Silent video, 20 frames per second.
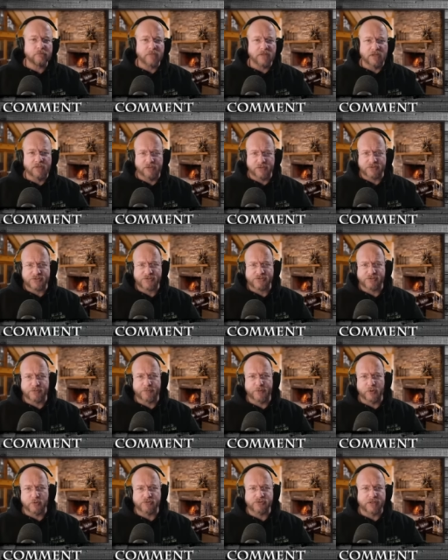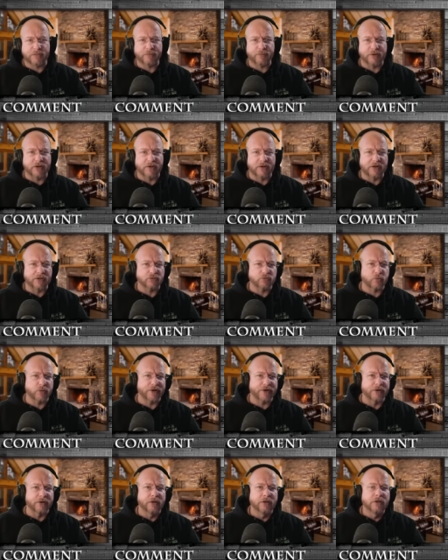This is a post I put out on
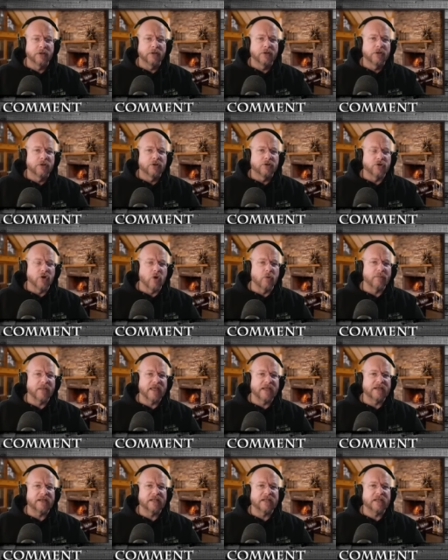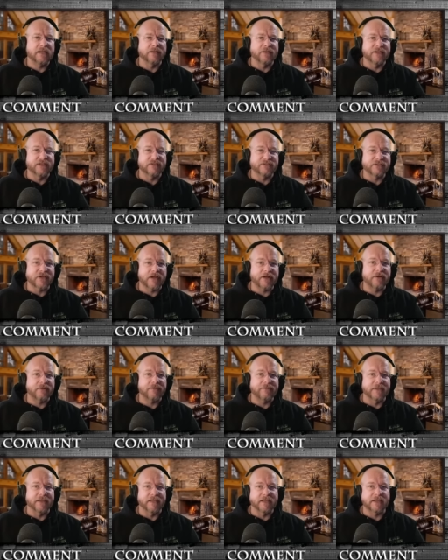Twitter. No men in the entire
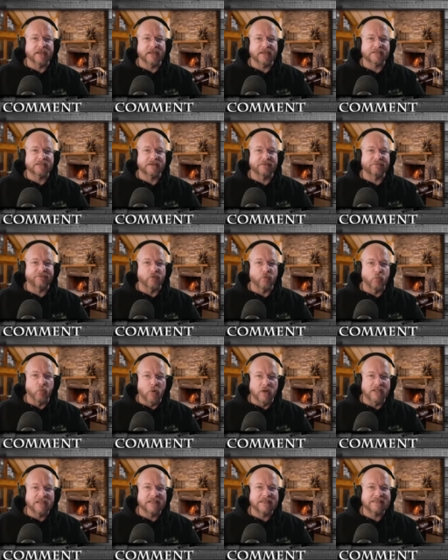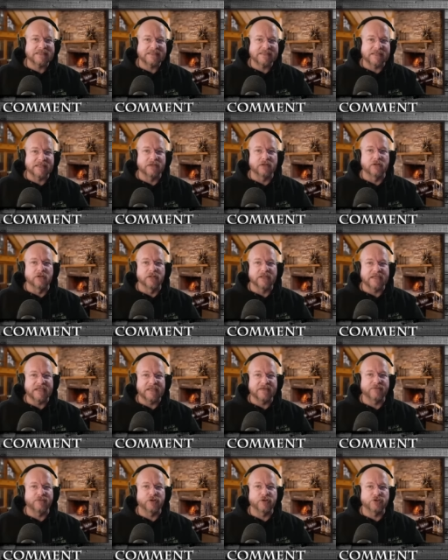thing except for one single
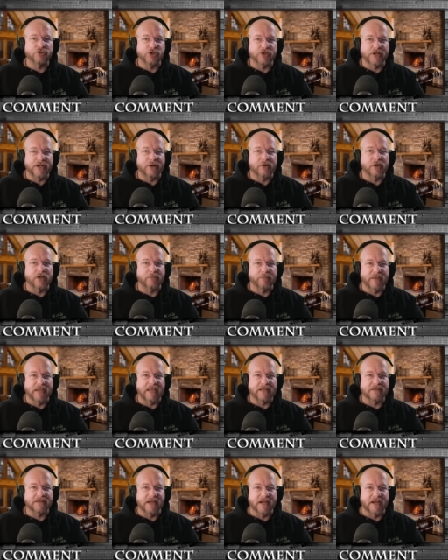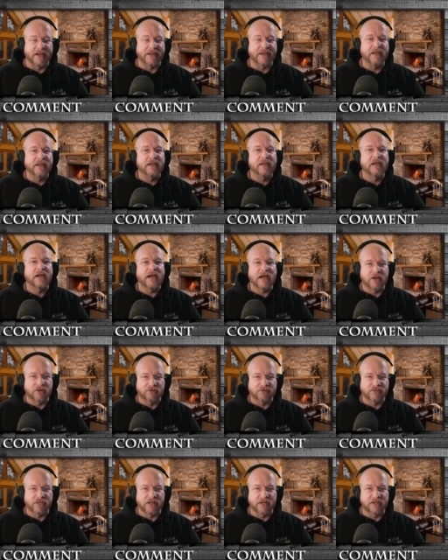evil generic bad guy. How
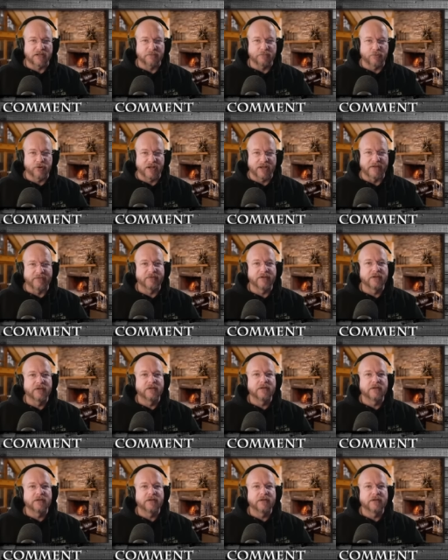Stunning and Brave.